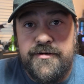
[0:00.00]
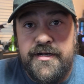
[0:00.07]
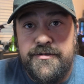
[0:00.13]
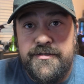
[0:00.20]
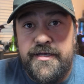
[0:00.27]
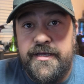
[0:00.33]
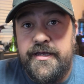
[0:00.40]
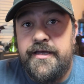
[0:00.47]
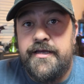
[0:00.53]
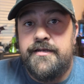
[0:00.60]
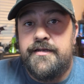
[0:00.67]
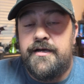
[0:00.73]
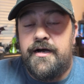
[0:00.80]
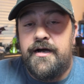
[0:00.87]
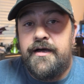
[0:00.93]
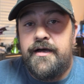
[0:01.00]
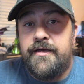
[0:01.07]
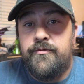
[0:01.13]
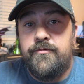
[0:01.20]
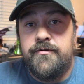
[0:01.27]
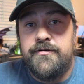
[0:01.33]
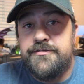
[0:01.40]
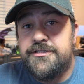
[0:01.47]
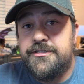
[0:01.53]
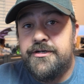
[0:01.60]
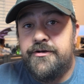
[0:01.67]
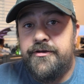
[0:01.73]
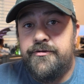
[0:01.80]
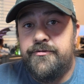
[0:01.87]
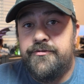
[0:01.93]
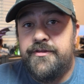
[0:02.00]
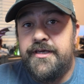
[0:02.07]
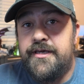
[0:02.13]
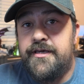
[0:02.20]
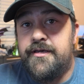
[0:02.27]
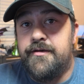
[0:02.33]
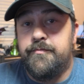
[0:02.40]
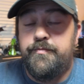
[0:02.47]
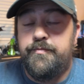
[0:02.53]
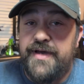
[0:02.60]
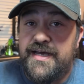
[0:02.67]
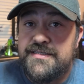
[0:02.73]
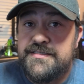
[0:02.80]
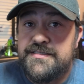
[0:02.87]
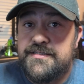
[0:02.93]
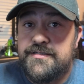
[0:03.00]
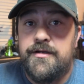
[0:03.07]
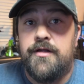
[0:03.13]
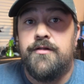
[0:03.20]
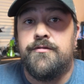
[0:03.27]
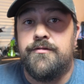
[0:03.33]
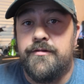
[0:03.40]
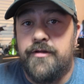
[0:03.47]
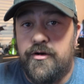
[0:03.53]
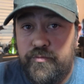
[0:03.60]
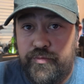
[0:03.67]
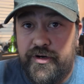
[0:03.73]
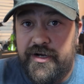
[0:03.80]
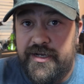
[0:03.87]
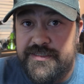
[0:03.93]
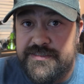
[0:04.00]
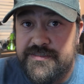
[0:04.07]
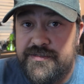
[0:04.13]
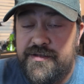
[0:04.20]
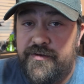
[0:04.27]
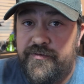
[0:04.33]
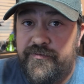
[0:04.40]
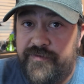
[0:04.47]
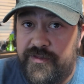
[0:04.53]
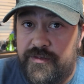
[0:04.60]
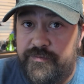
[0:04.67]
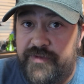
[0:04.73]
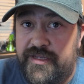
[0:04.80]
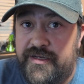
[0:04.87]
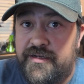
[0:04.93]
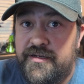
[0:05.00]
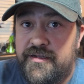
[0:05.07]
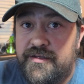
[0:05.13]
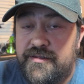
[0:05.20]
around and I will show you the best low price filament